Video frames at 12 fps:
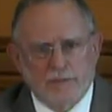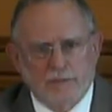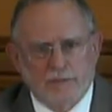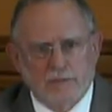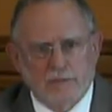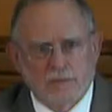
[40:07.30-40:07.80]

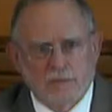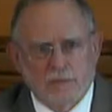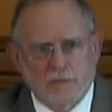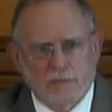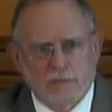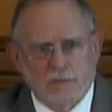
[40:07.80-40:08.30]

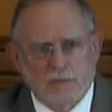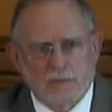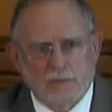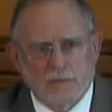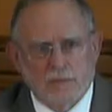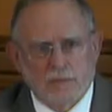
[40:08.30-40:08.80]

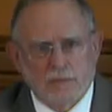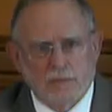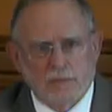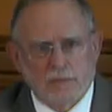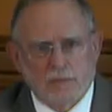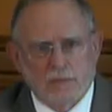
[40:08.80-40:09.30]
(silence)